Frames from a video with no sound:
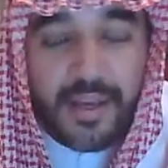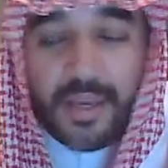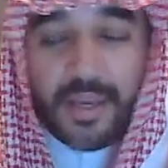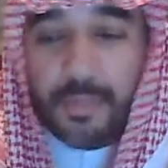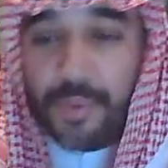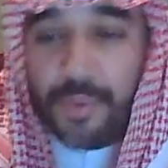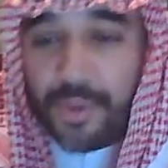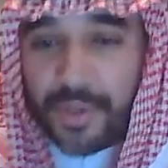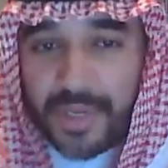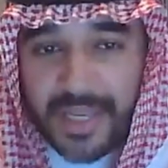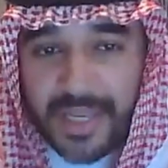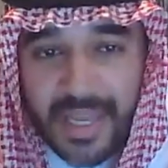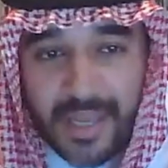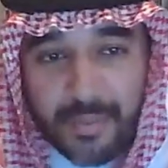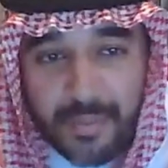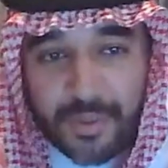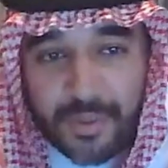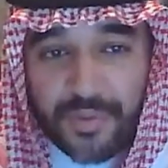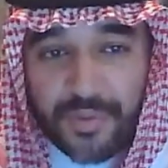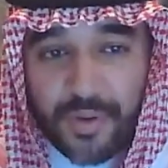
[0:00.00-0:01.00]
community
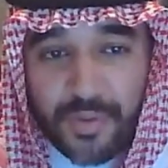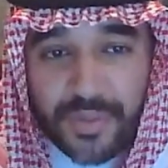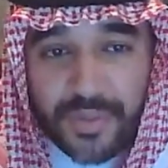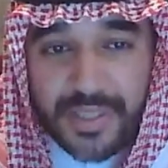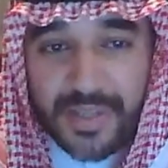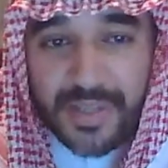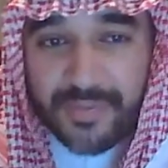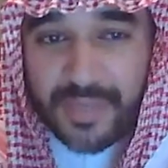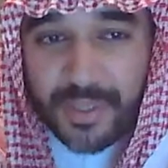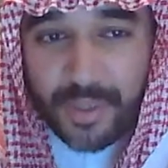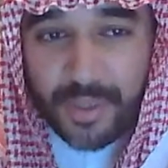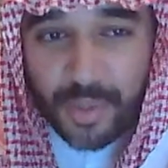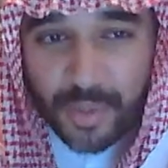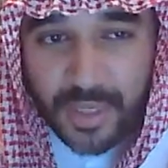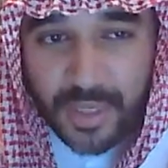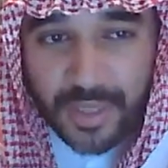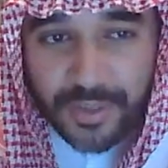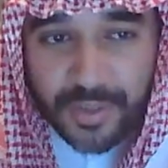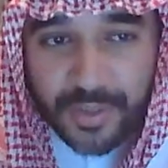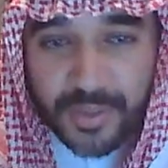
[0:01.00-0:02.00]
gamers from over 72
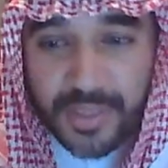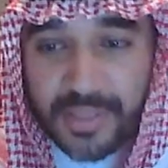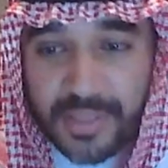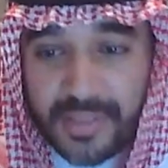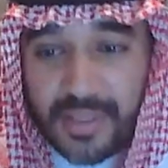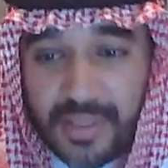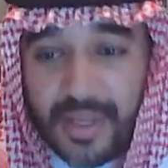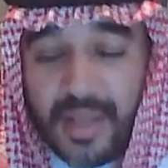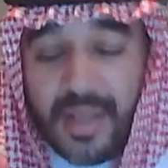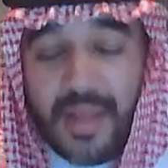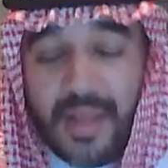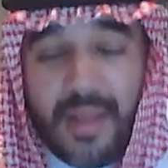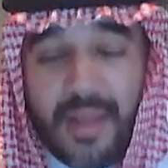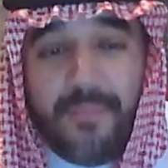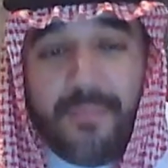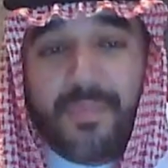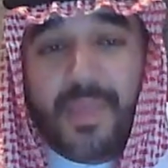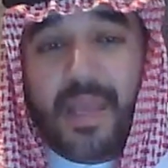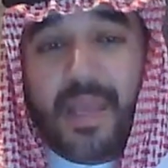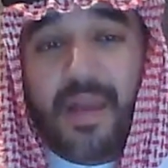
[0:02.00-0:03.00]
countries.
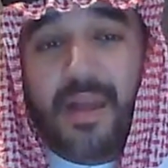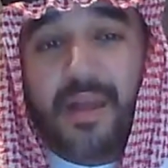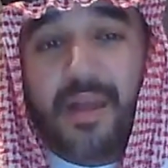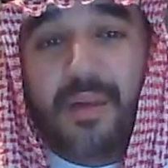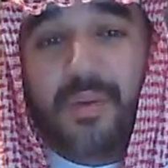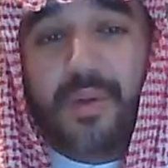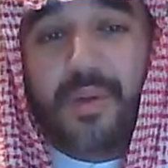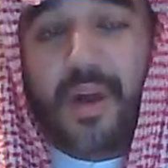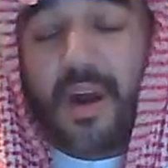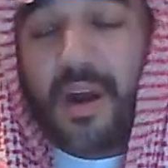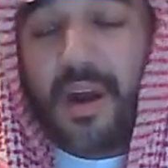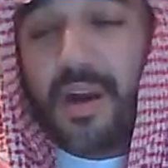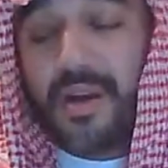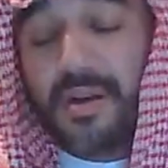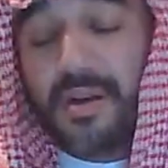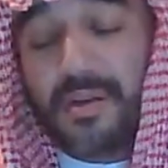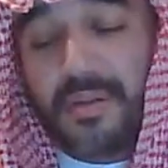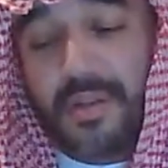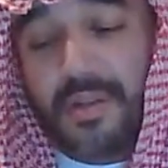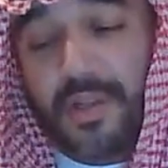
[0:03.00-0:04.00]

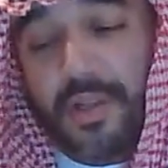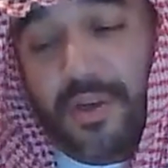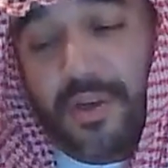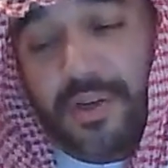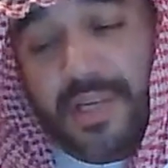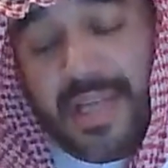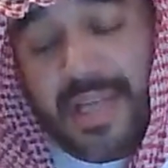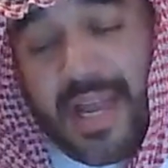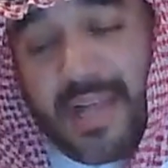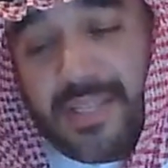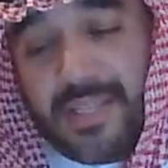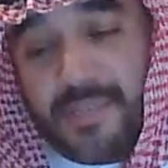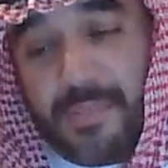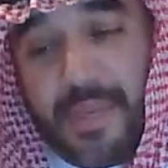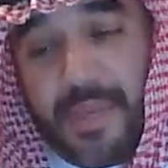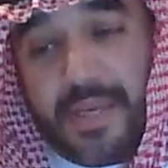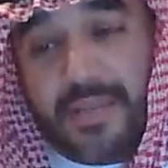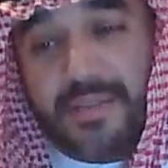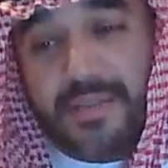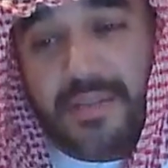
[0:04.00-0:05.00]
Our learning
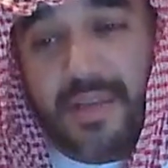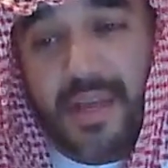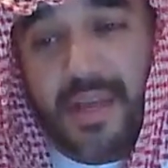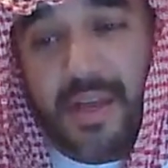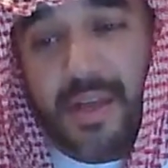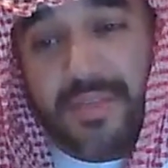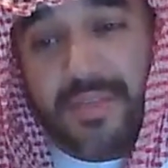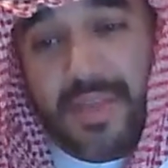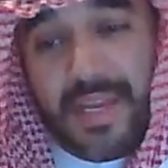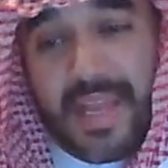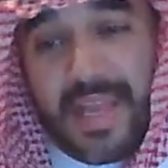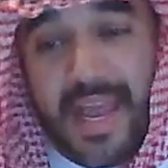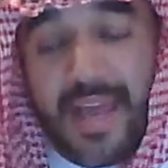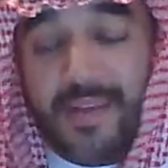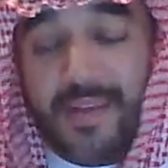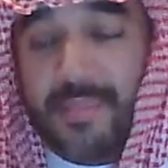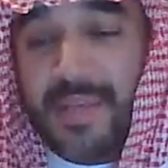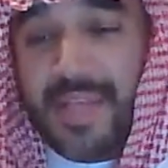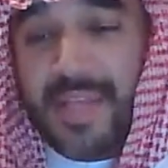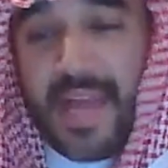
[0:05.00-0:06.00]
aspect, the
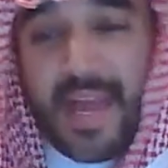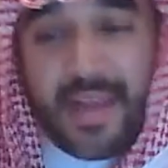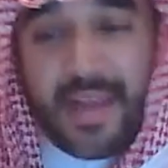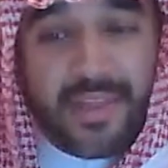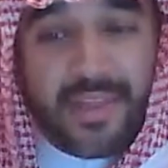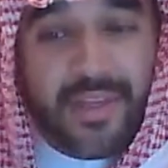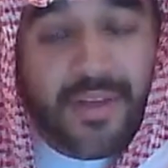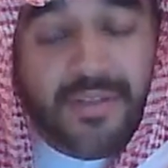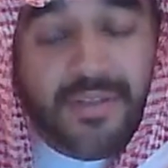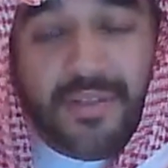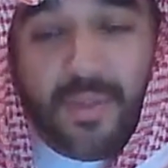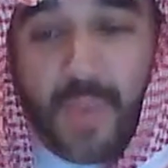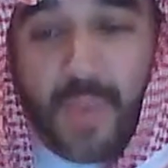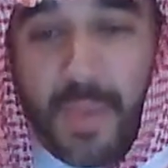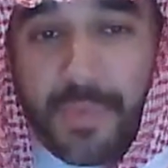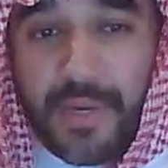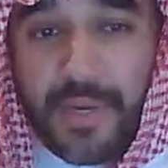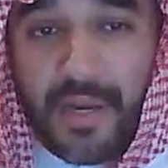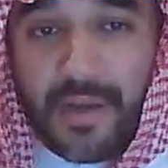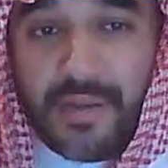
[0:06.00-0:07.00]
academy, the hackathons, the
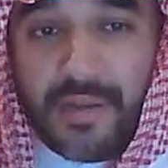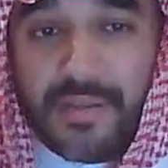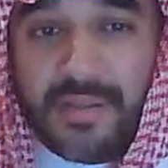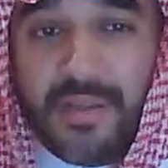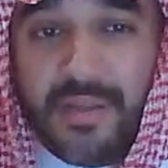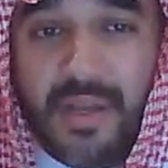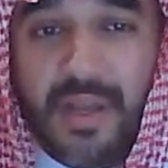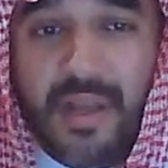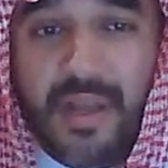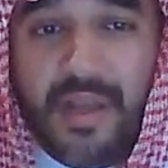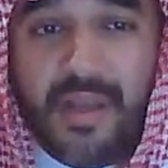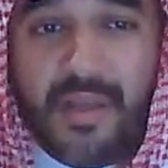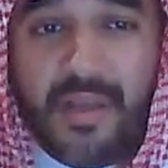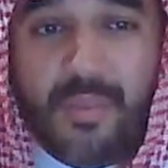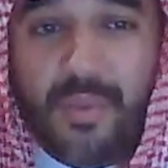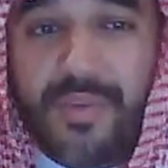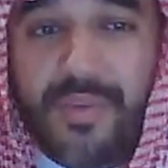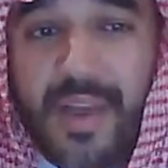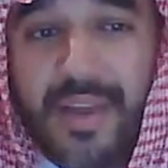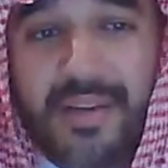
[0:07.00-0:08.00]
webinars.
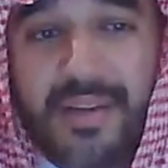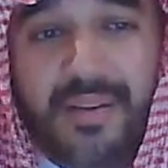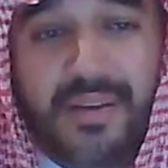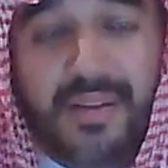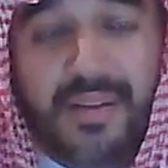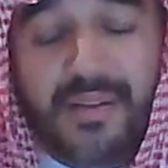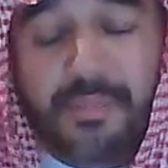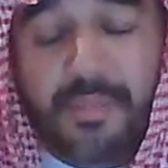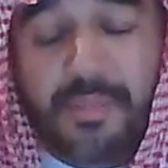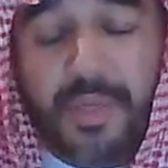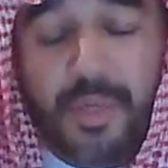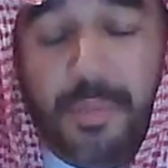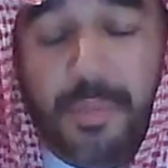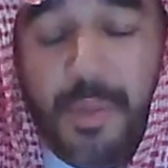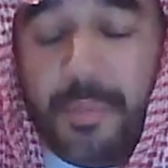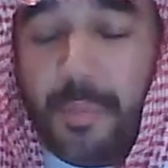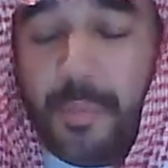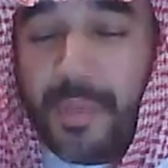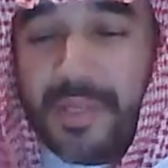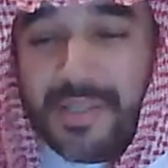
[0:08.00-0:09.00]
We've had
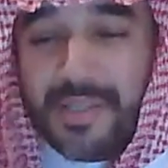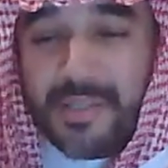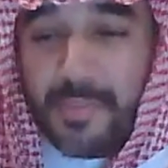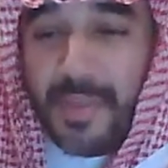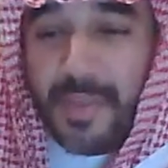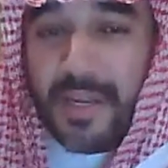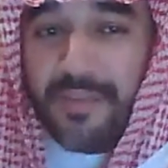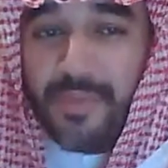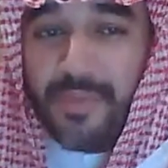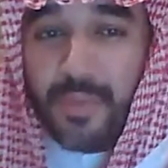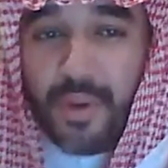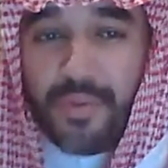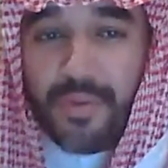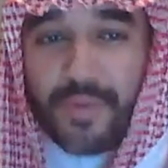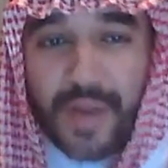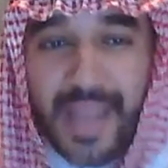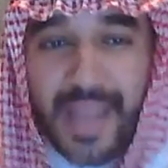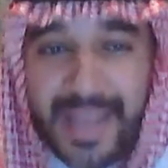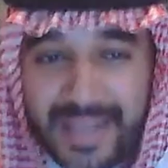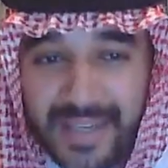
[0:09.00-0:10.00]
people participating from
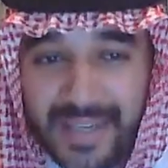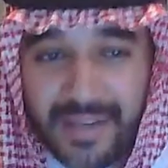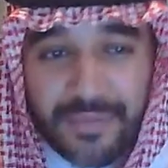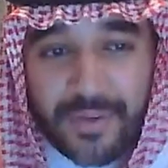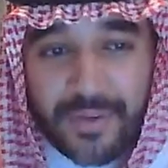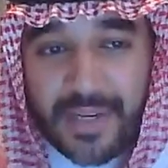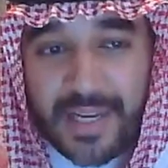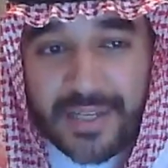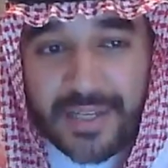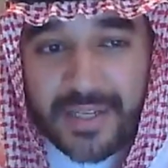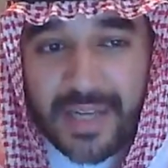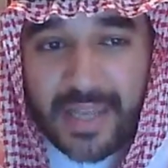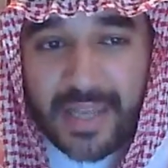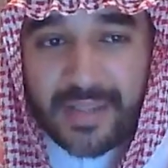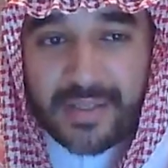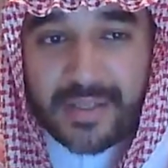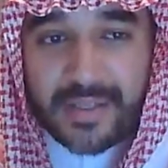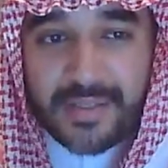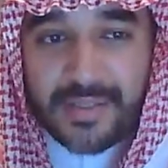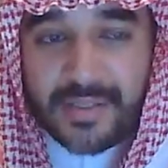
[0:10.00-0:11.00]
over 80 different
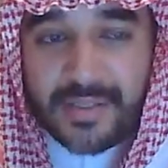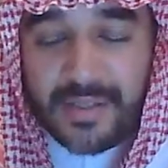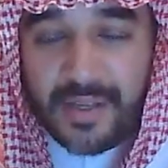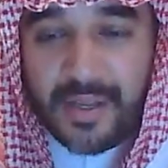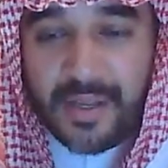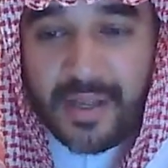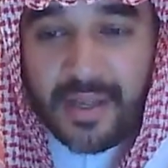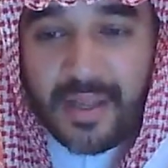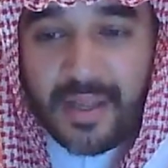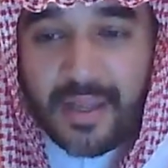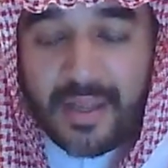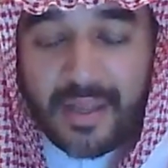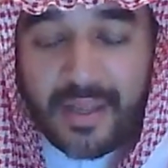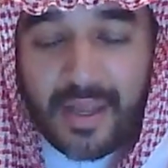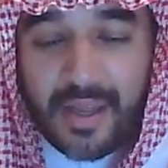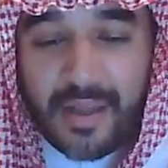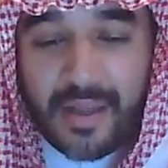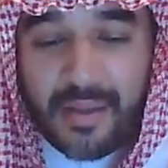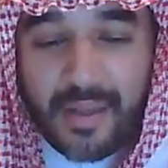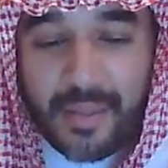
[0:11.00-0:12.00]
nationalities.
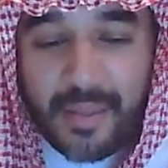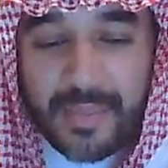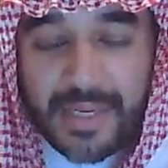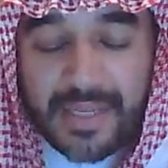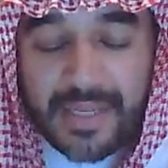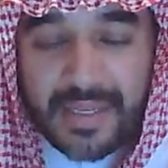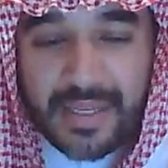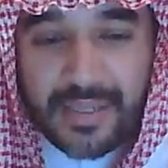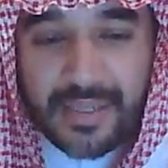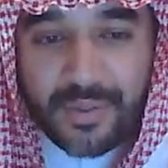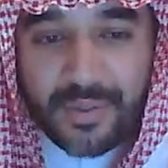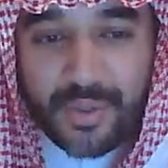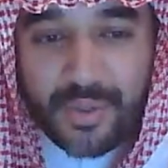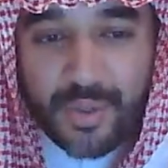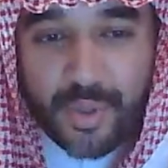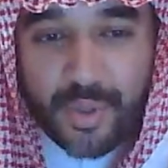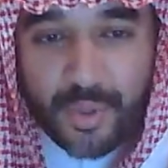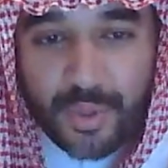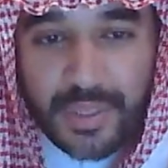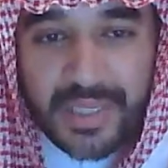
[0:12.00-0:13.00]
I mean, it
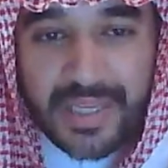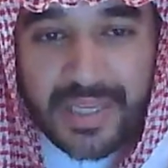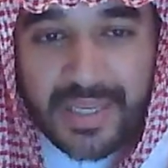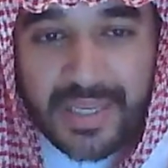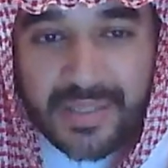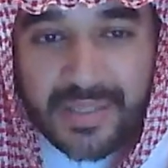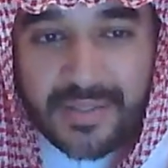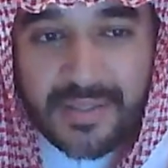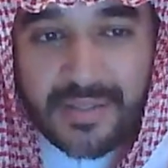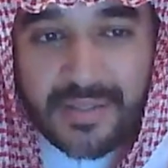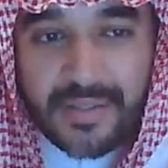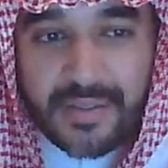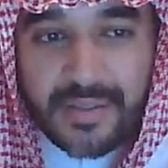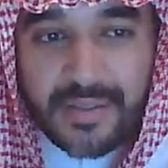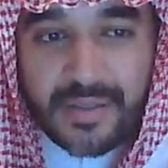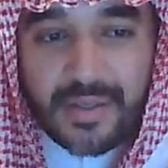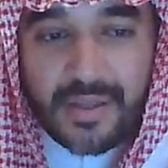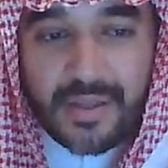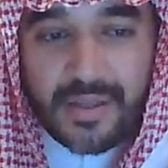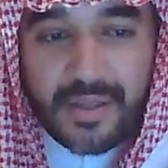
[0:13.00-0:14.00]
truly is